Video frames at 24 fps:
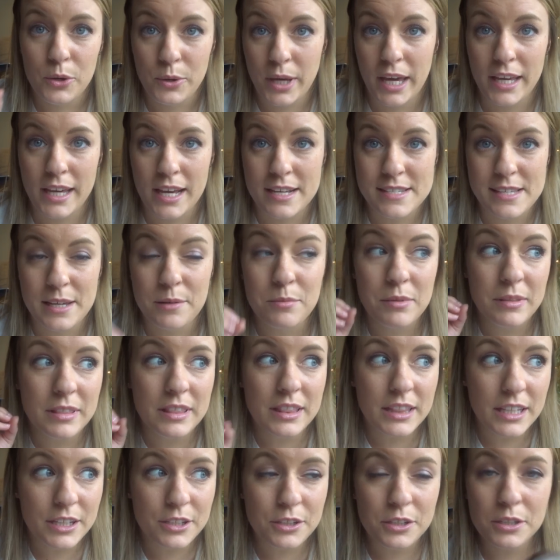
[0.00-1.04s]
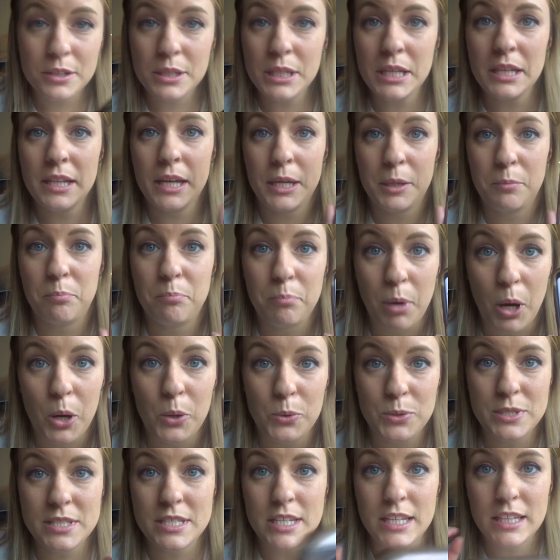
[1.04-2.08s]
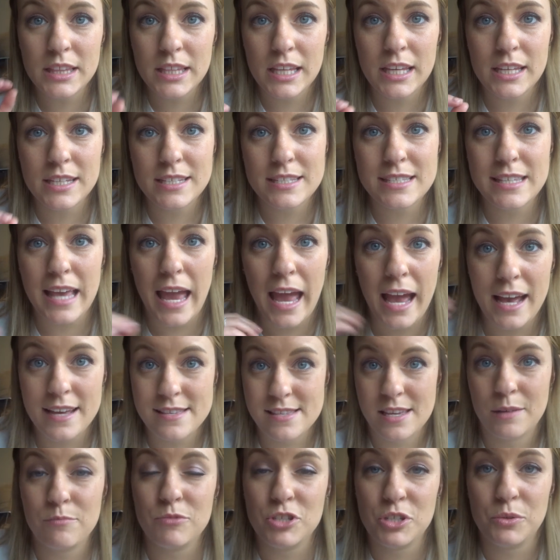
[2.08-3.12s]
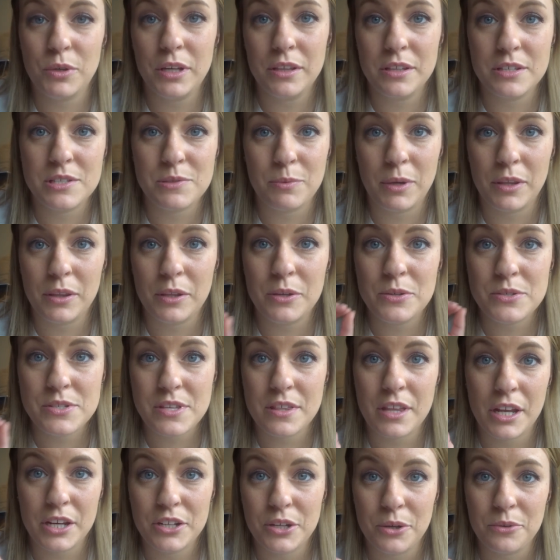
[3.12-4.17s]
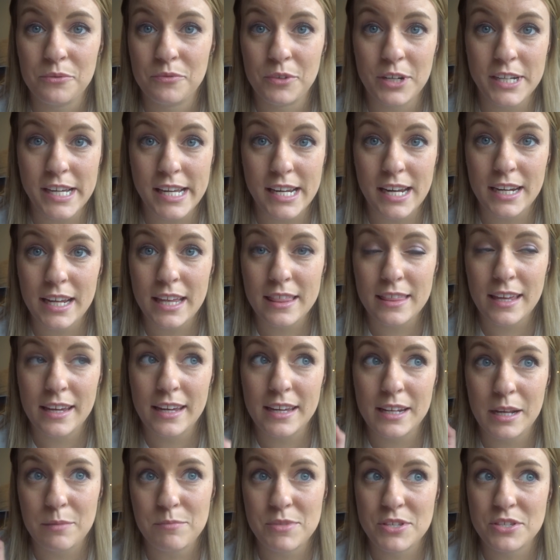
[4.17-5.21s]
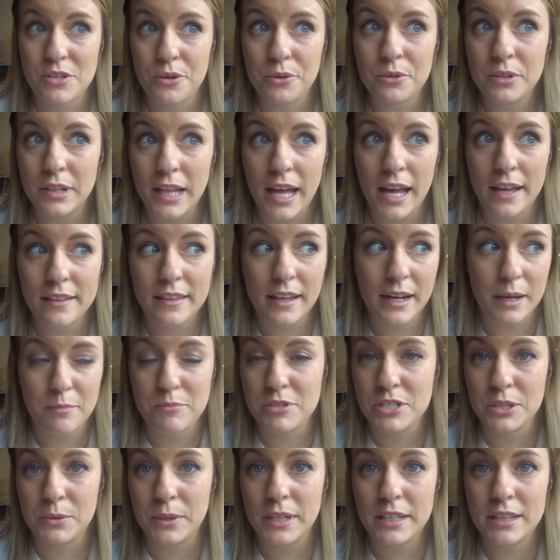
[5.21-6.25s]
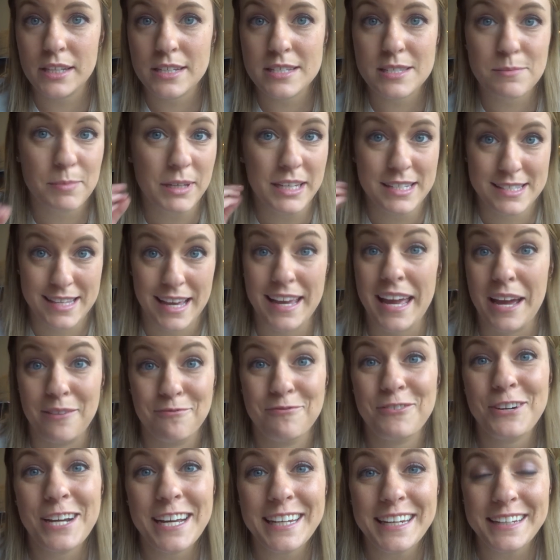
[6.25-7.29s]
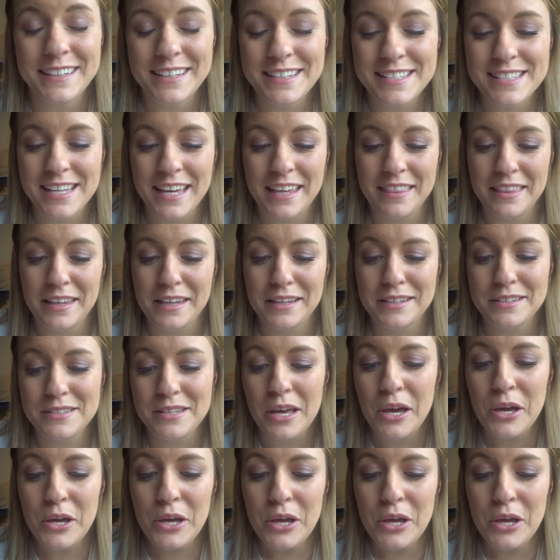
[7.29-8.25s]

Okay guys, I'm literally like posting this as I'm doing this with you so that I don't forget anything and I'm so glad that I'm doing this because I am forgetting to say things.